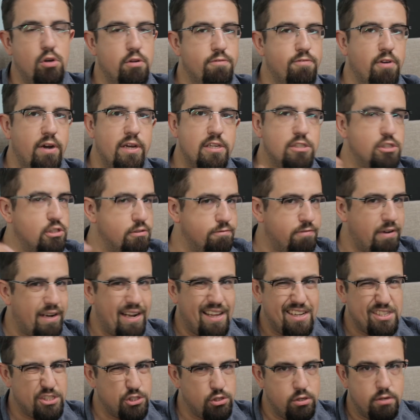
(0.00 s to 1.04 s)
advice to
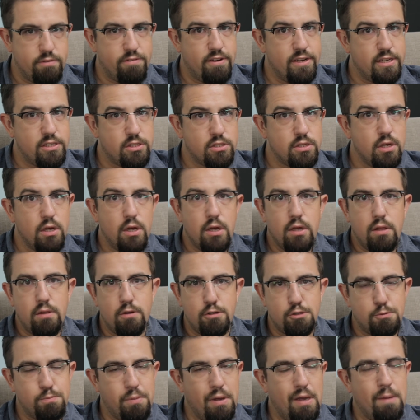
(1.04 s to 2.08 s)
financial advice.
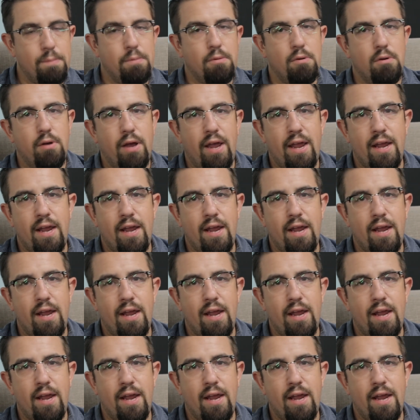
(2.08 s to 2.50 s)
There's people